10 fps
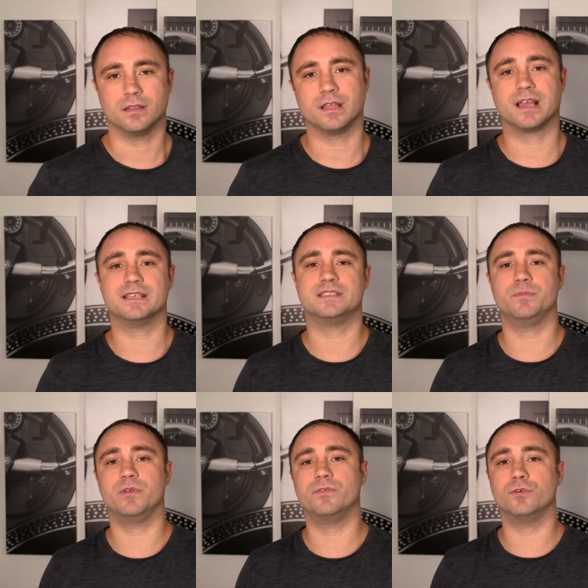Like I
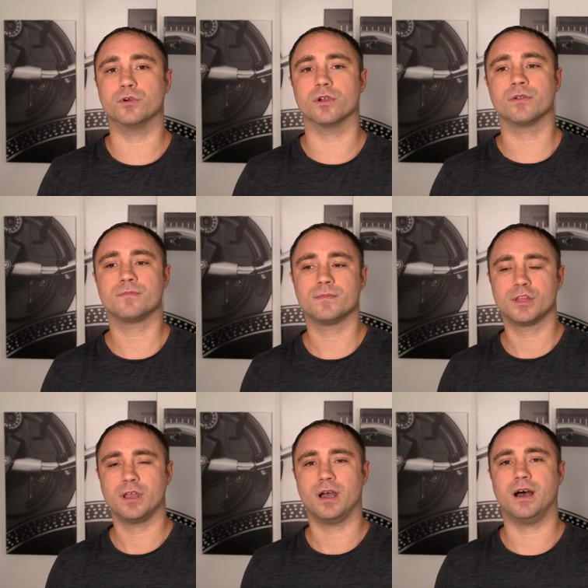said before,
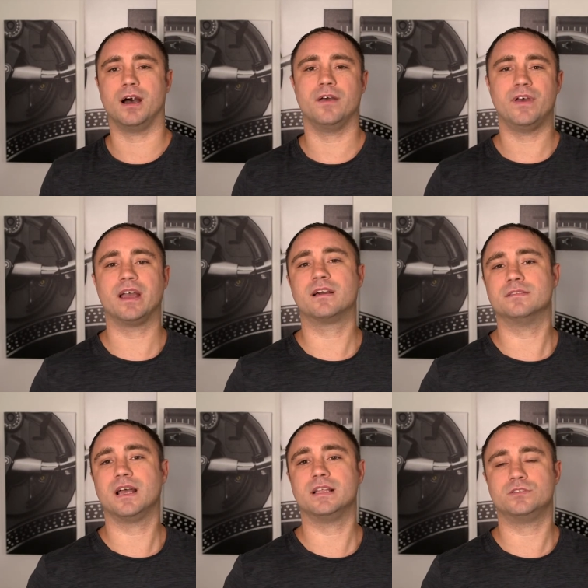I've had
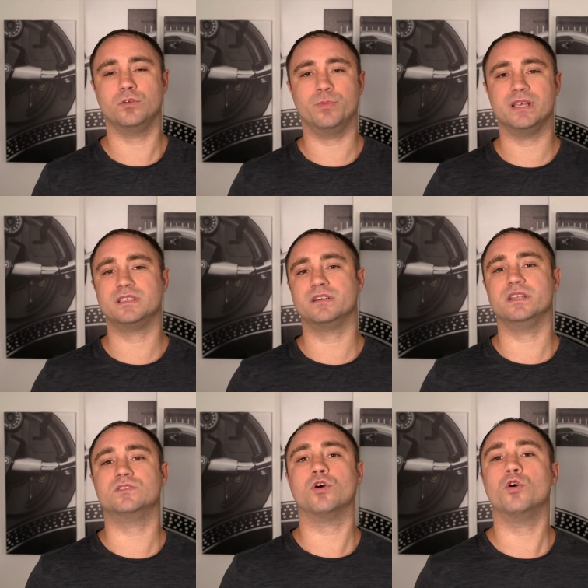clients who
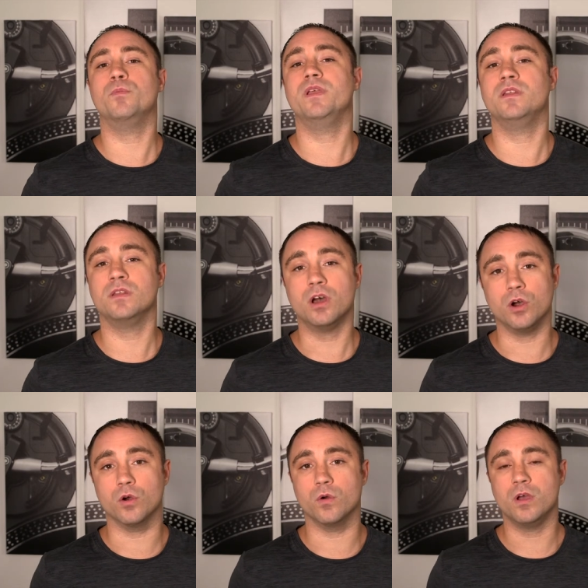basically told me
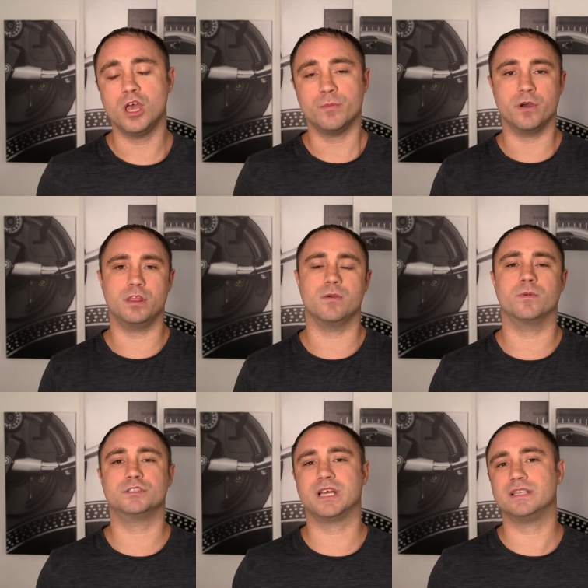no, but then
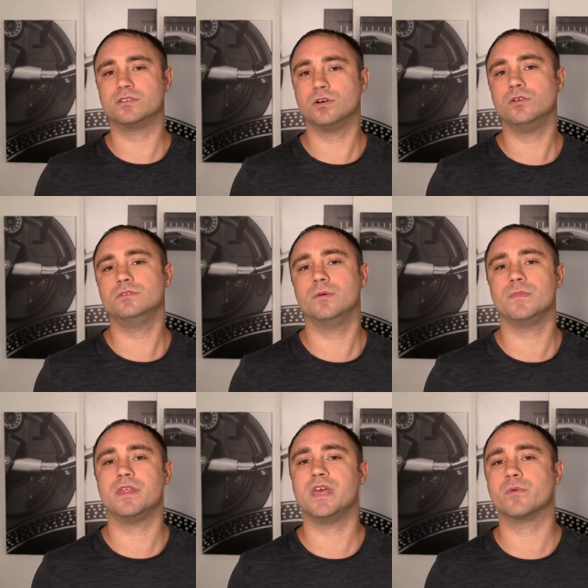once I told them
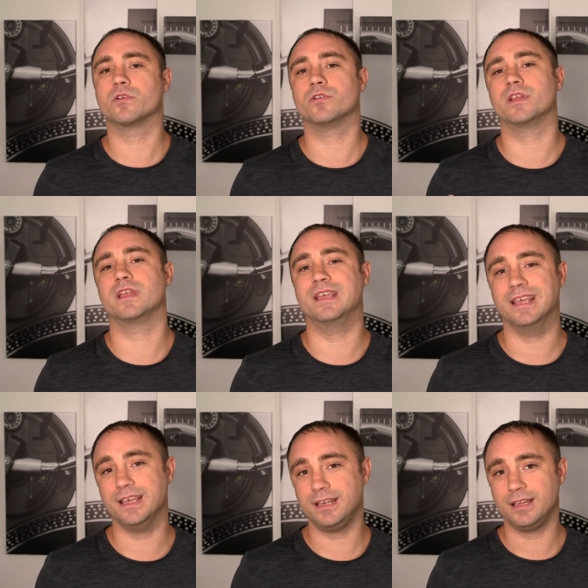that they were going to
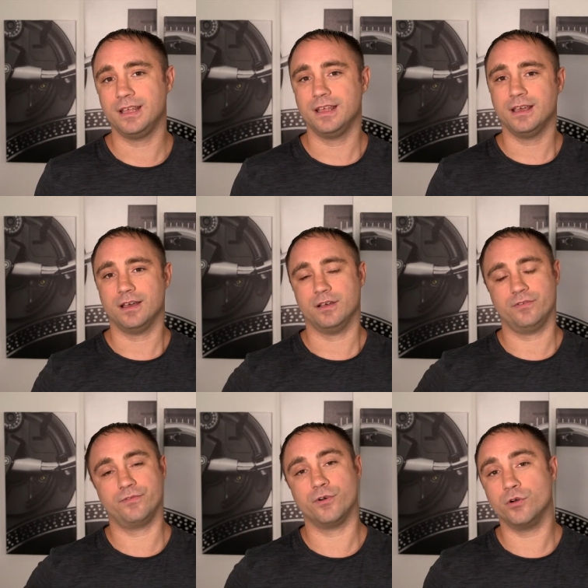get
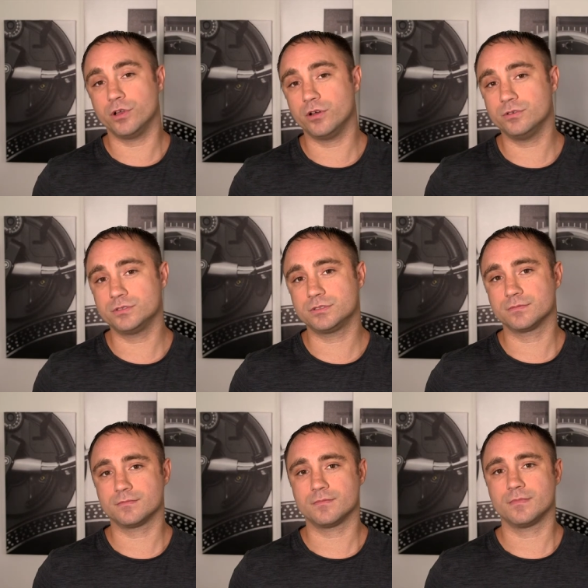photos,